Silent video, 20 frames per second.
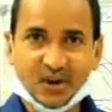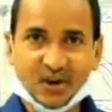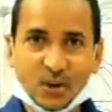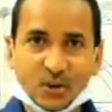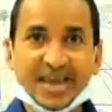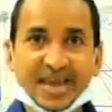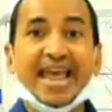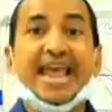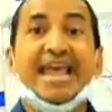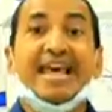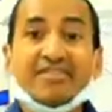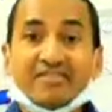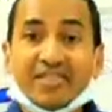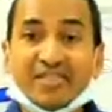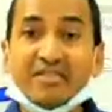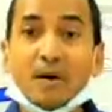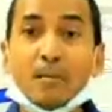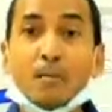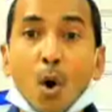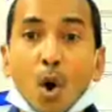Okay,
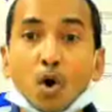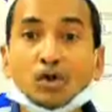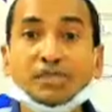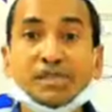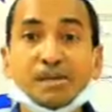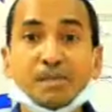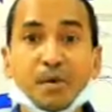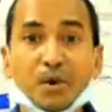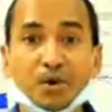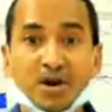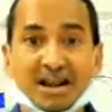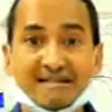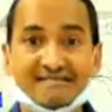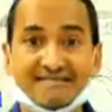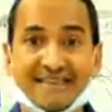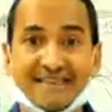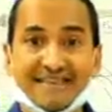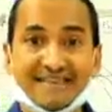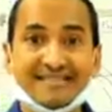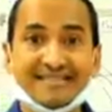then the most
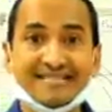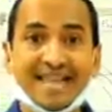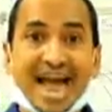important thing is